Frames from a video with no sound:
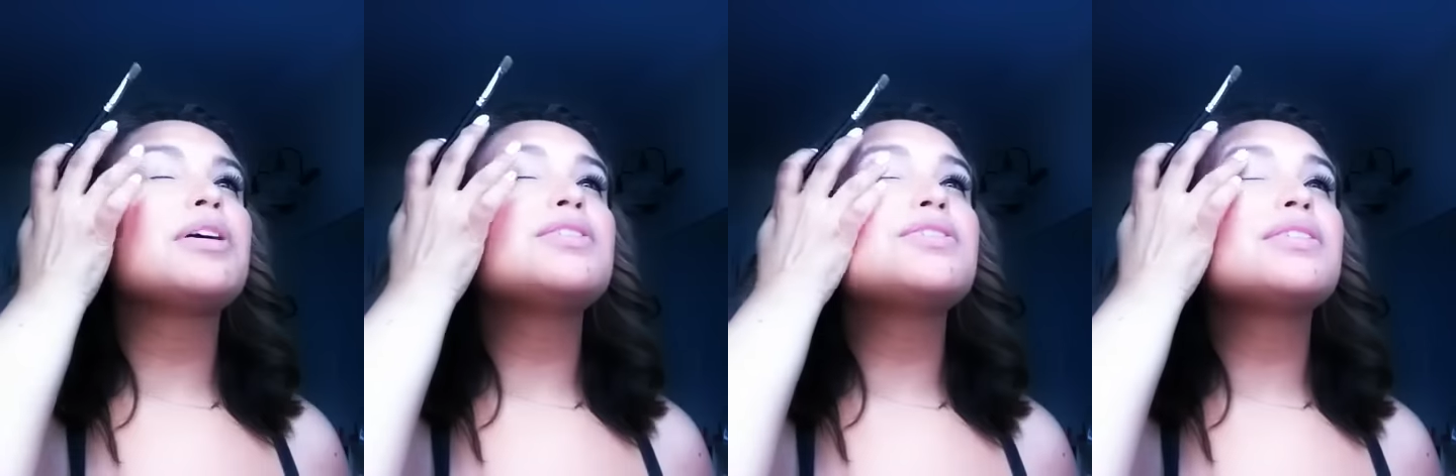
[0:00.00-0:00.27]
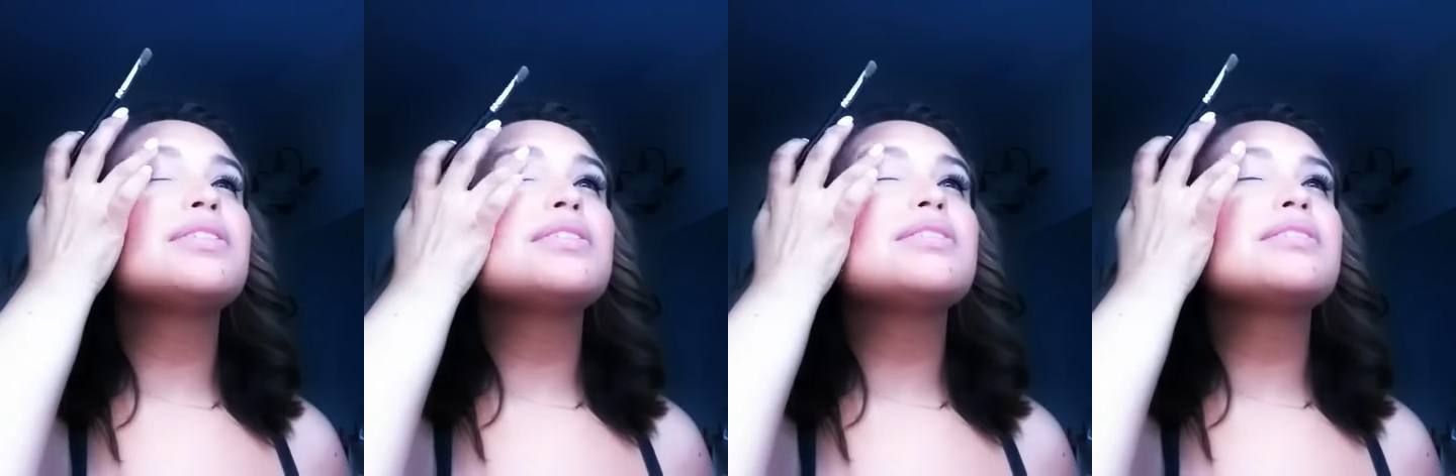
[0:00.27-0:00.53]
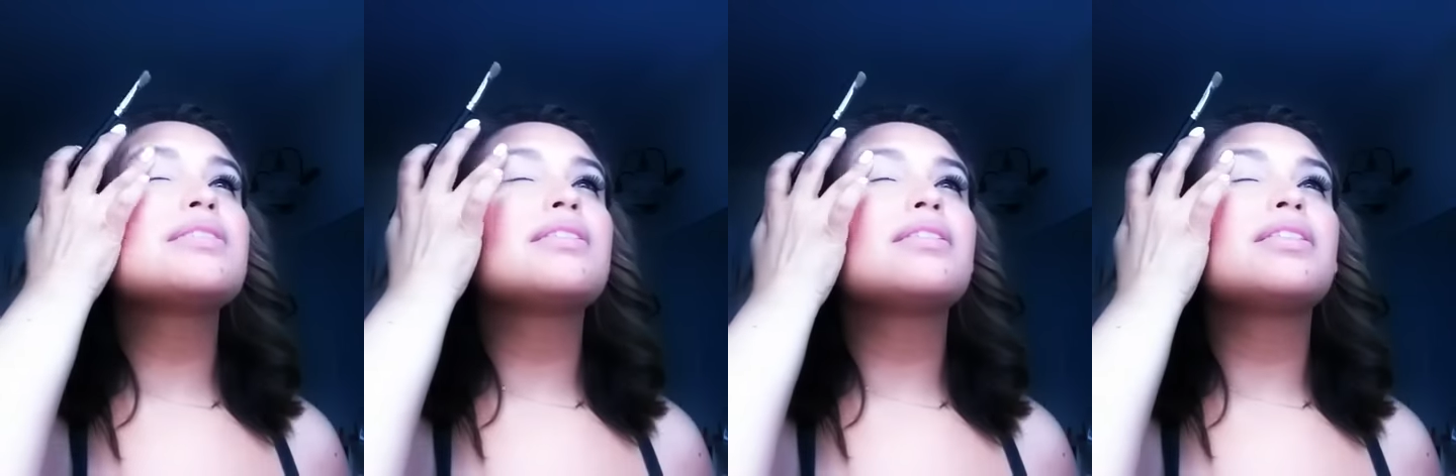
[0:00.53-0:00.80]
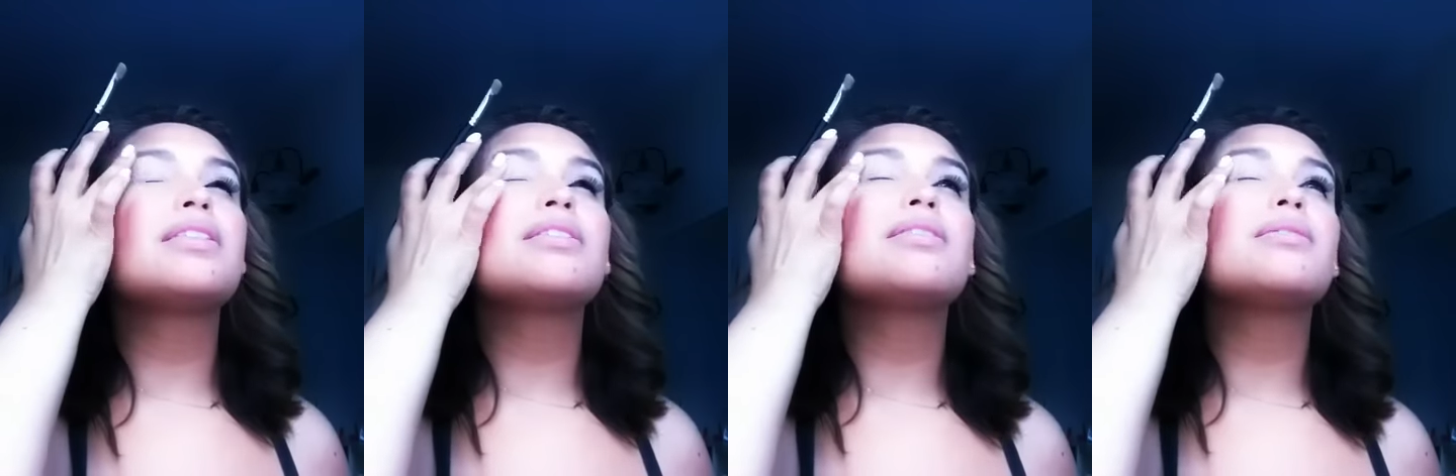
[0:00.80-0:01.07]
brushes,
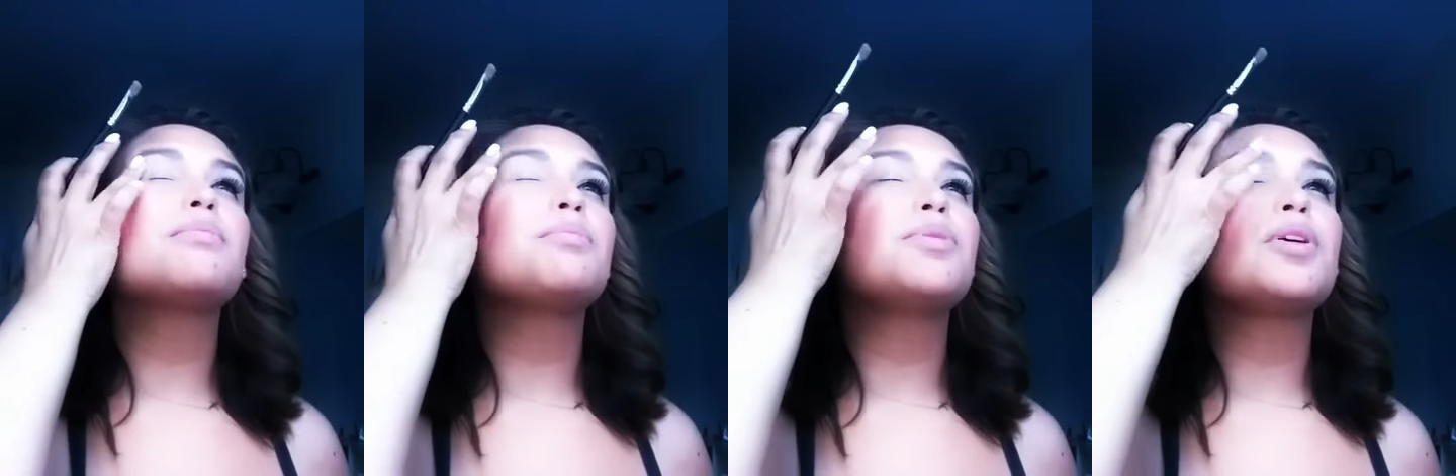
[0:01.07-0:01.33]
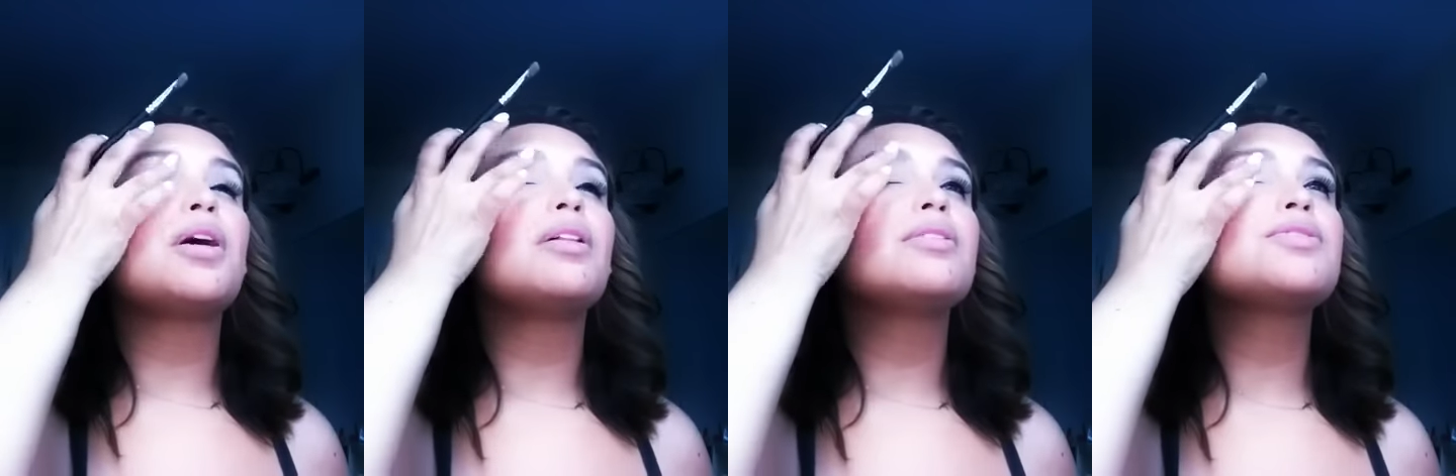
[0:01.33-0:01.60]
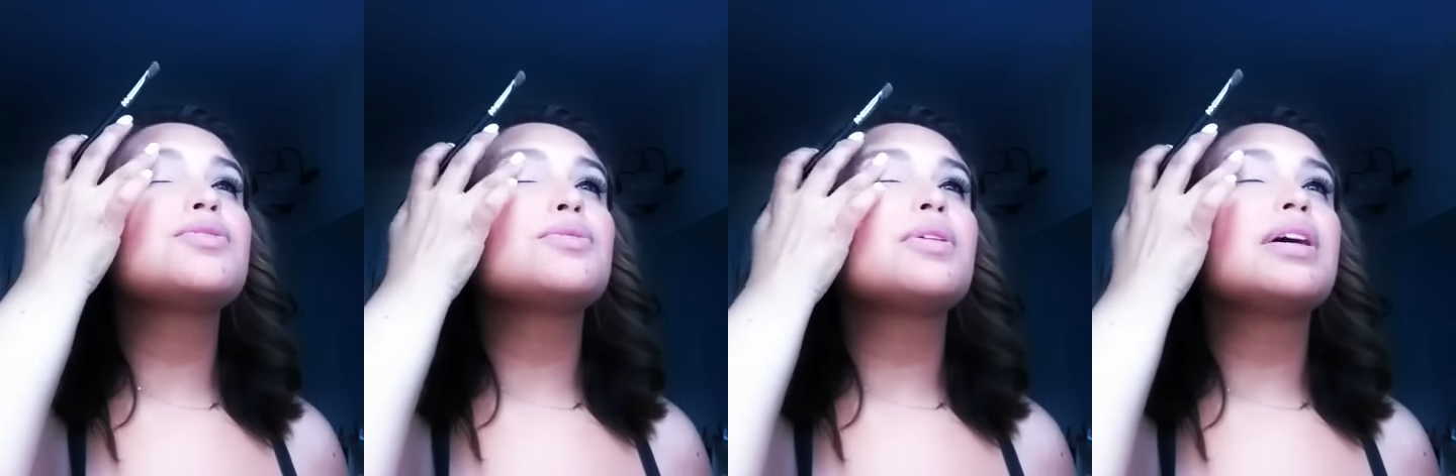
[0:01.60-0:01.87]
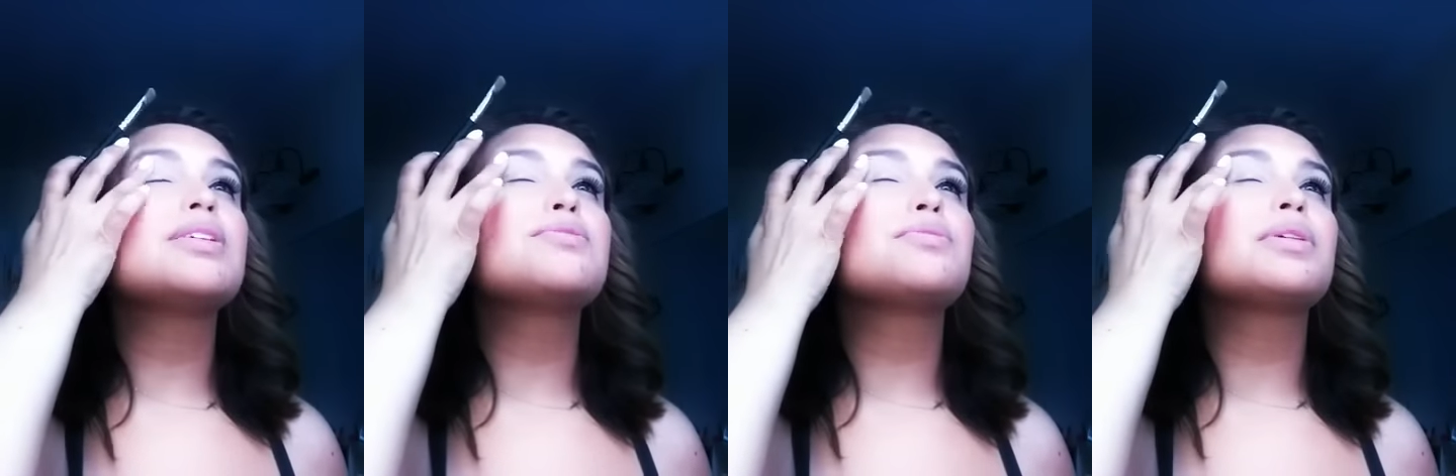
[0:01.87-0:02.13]
Dollar Store
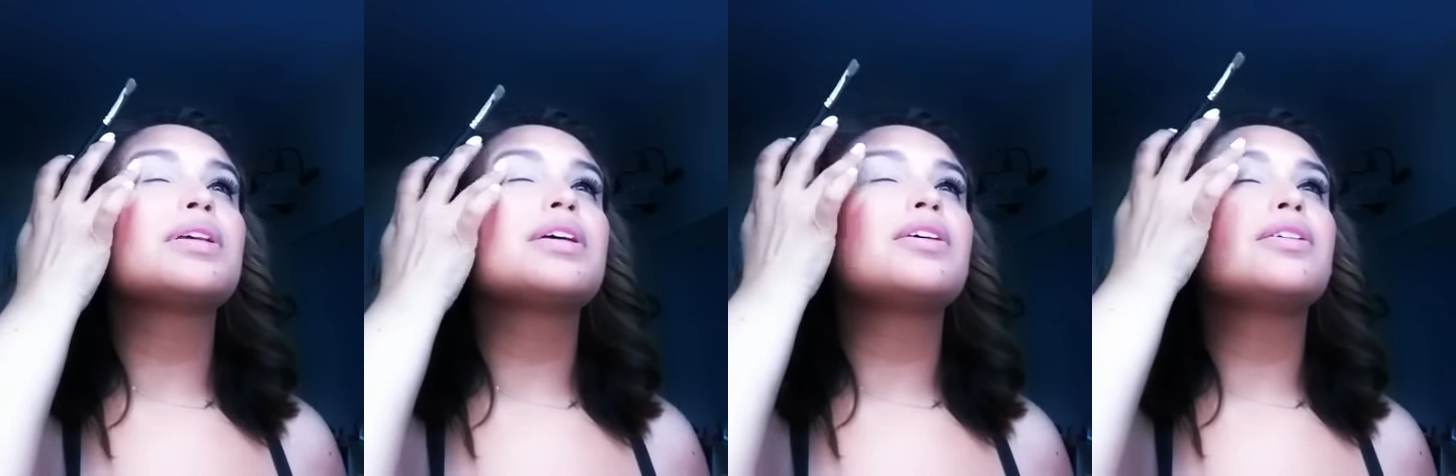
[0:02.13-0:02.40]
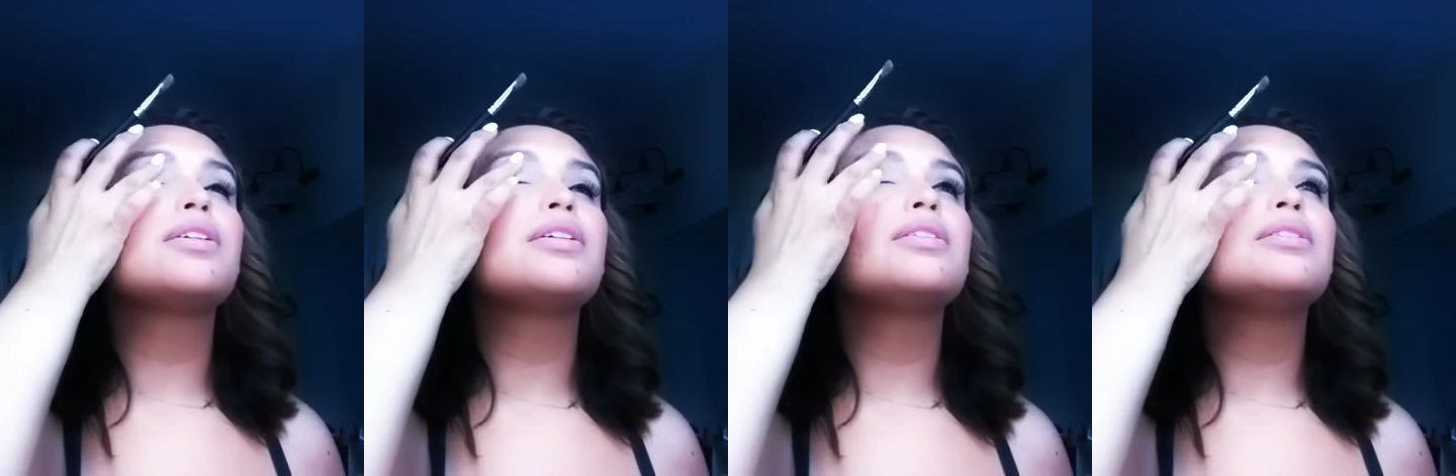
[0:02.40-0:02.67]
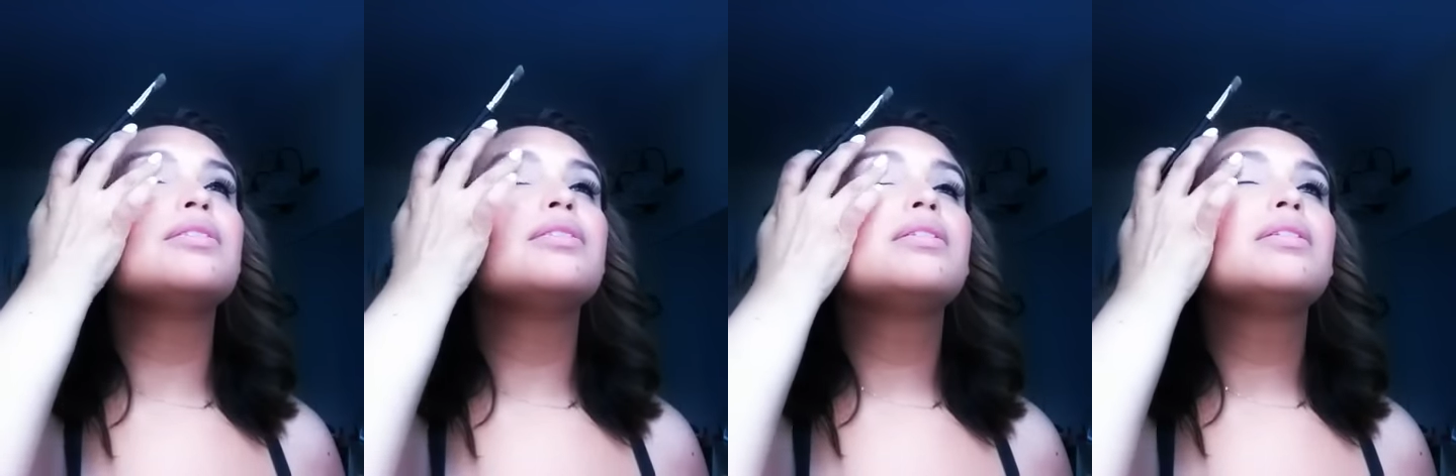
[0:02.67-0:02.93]
has really good